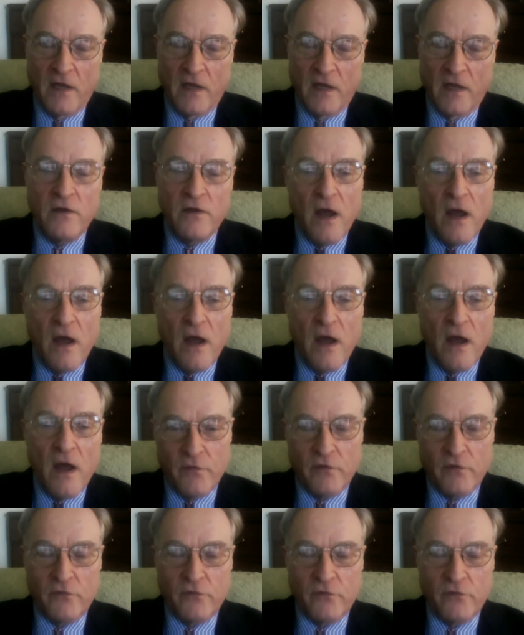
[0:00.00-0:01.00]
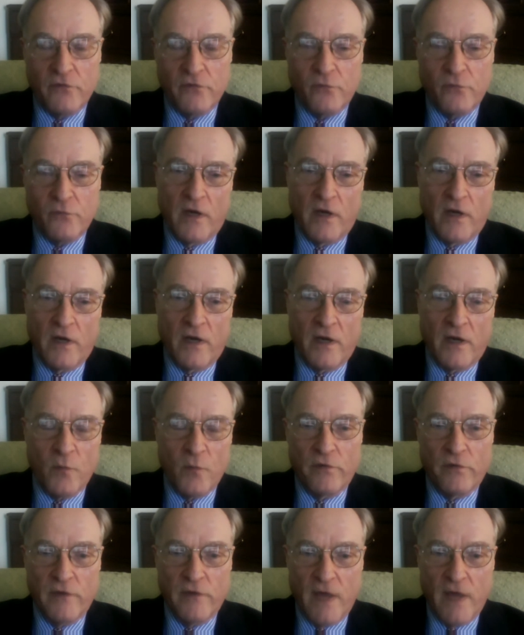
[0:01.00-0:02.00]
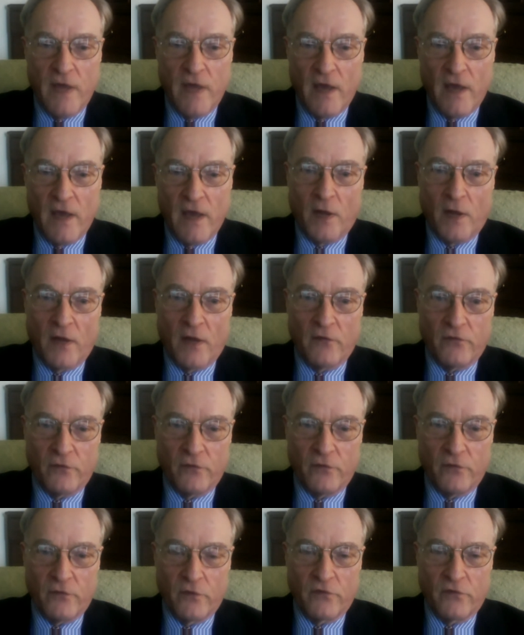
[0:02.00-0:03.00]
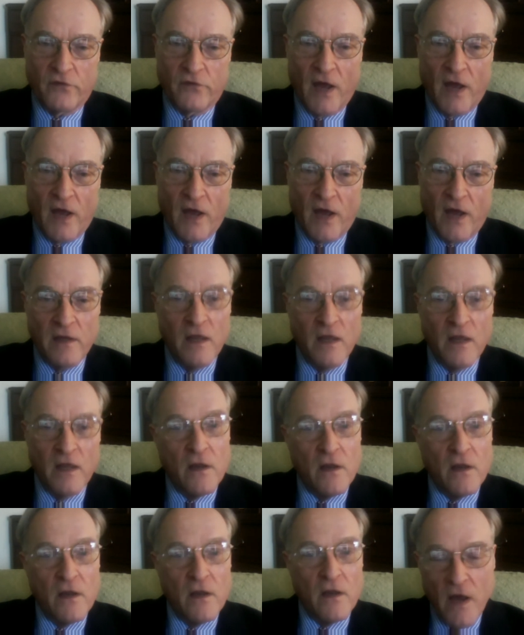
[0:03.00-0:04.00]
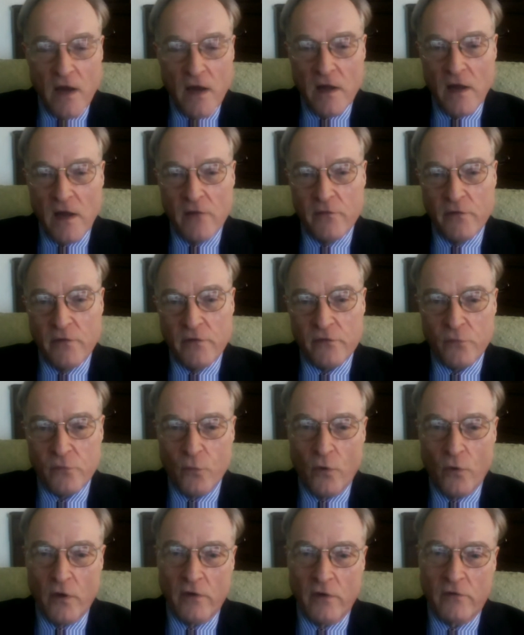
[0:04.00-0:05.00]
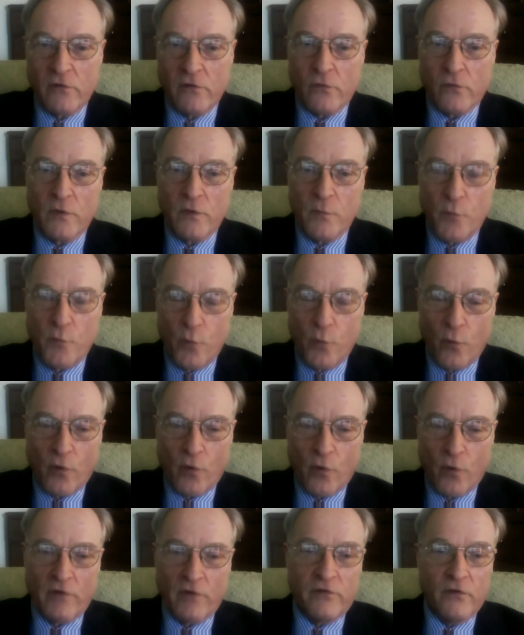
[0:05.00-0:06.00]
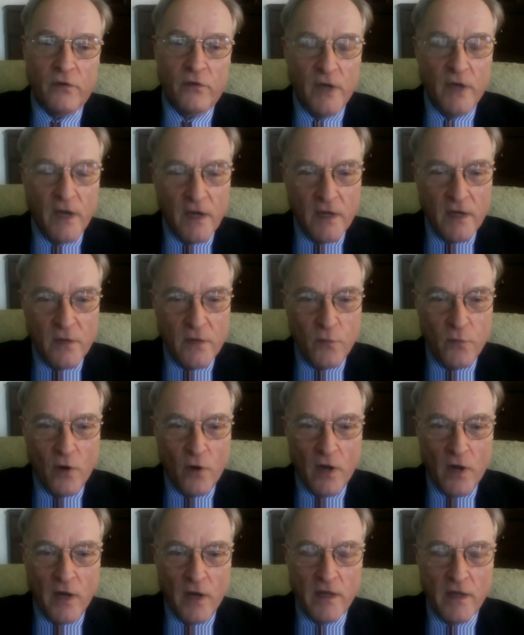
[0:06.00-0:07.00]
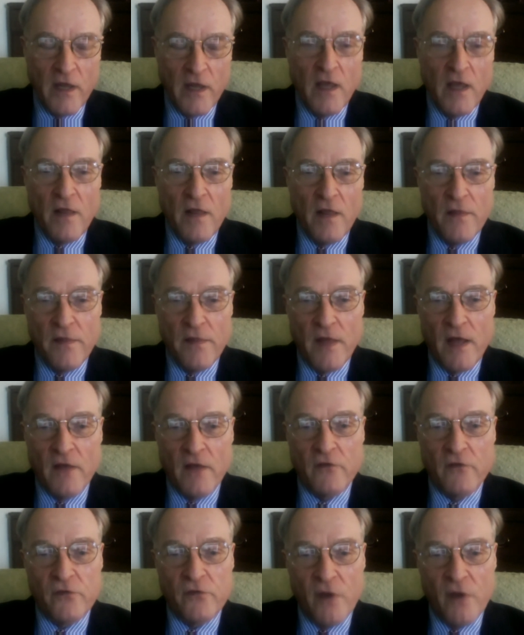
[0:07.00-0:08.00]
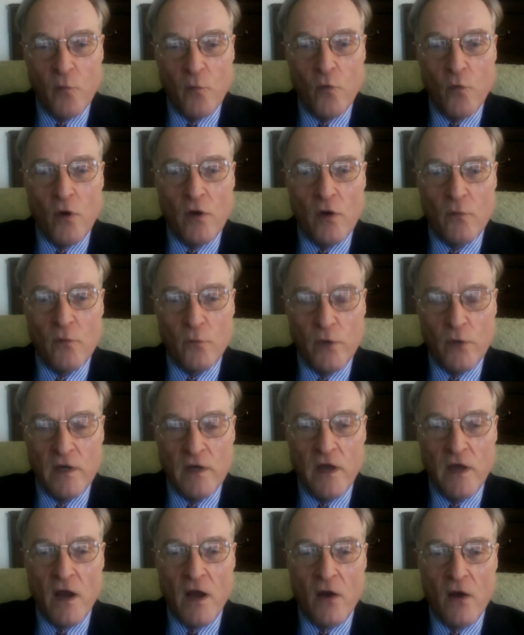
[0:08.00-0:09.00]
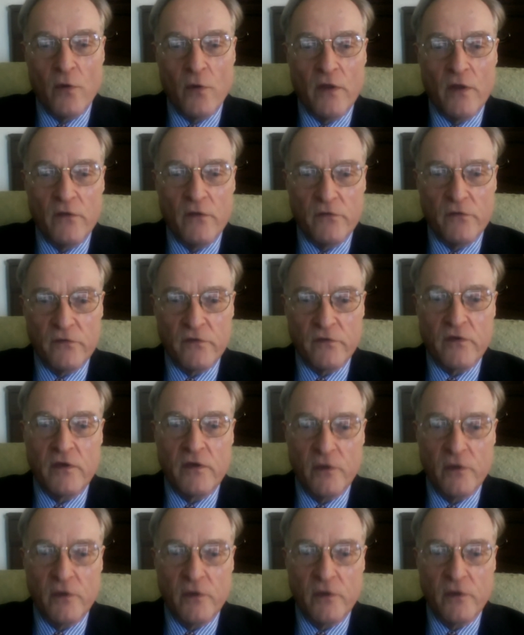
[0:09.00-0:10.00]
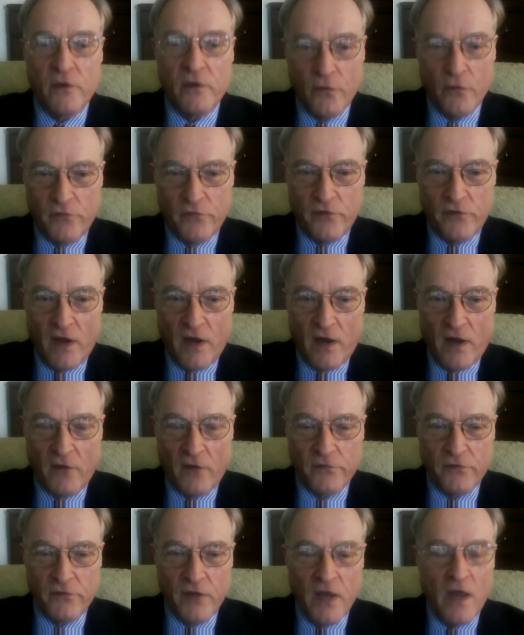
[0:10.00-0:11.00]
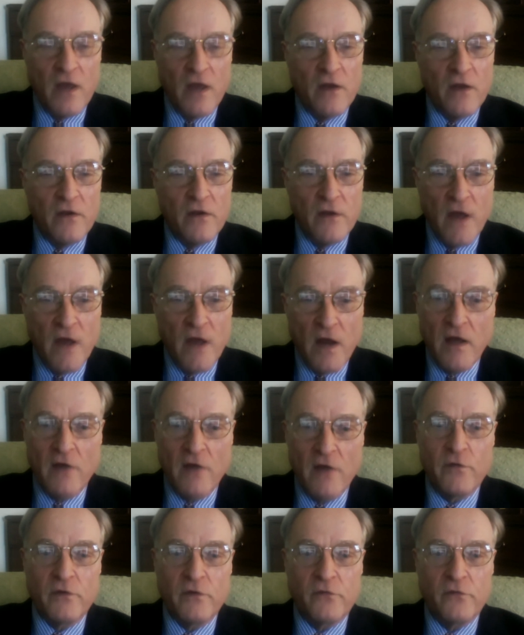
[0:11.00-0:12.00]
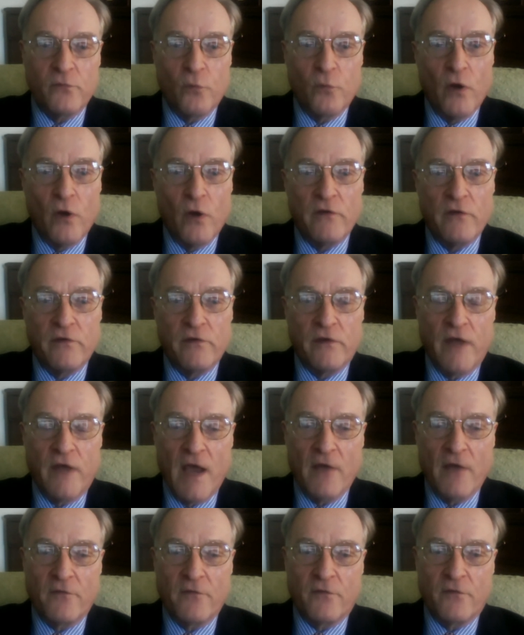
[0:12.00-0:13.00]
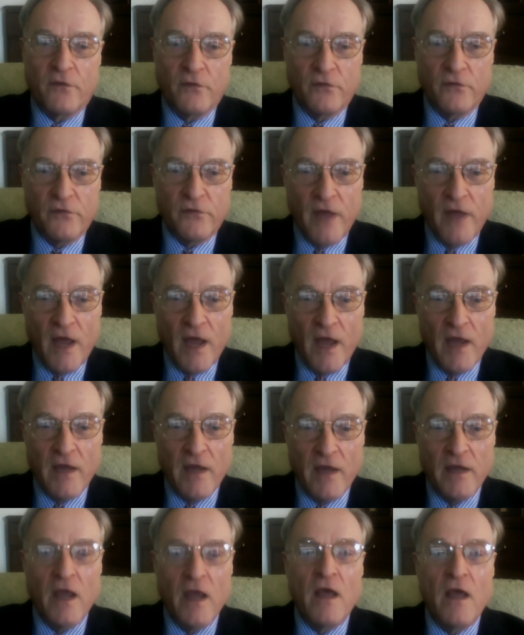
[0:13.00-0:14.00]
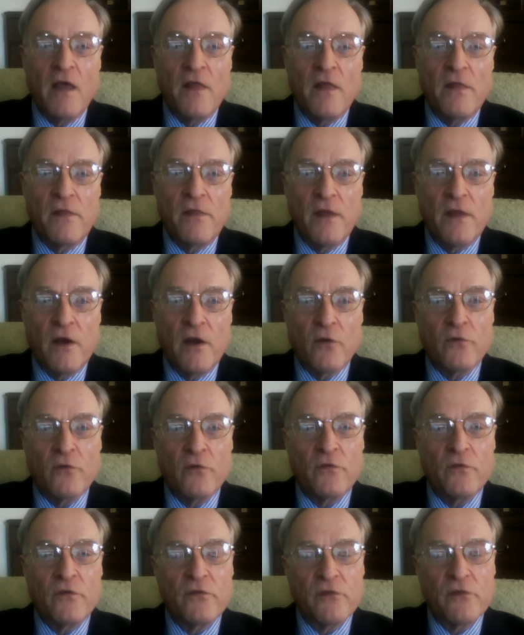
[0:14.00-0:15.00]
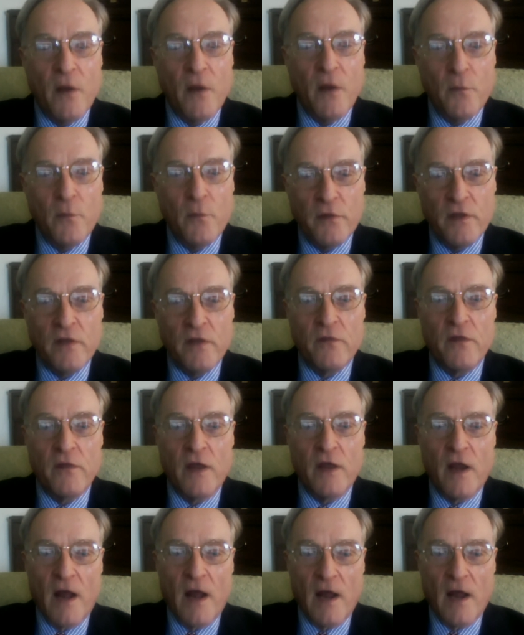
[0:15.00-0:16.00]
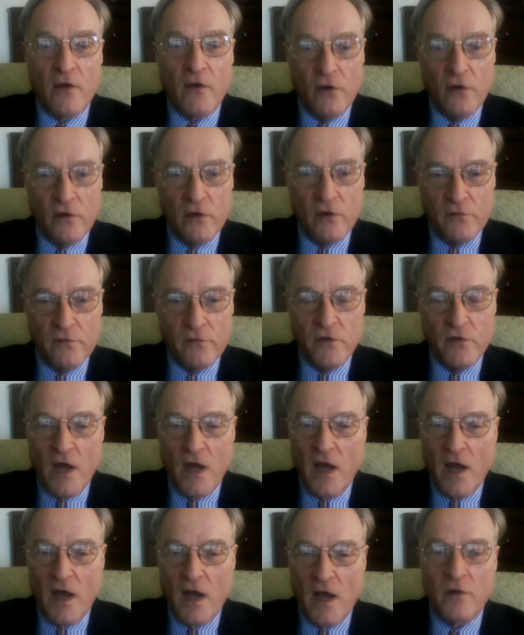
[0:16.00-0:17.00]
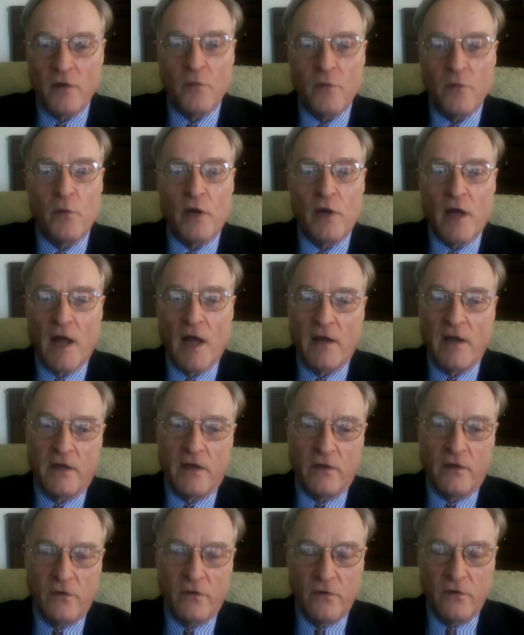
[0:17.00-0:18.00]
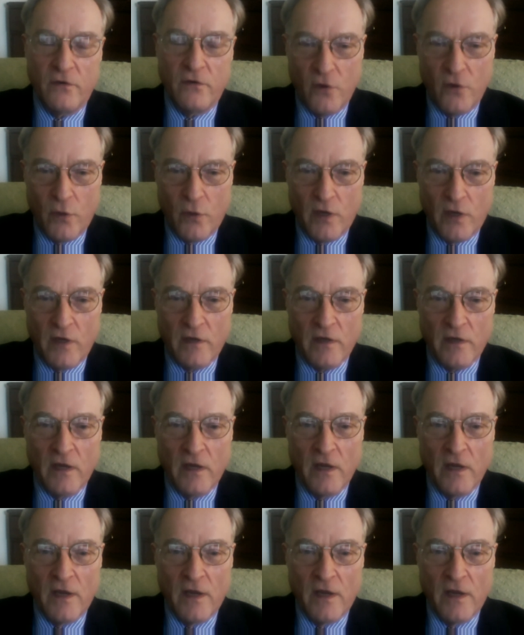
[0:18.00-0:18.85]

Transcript: None of us want any more deaths by suicide. None of us want to report to anyone that someone we know has killed themselves. None of us want to have to say, there's something that I could have done, but I didn't do it.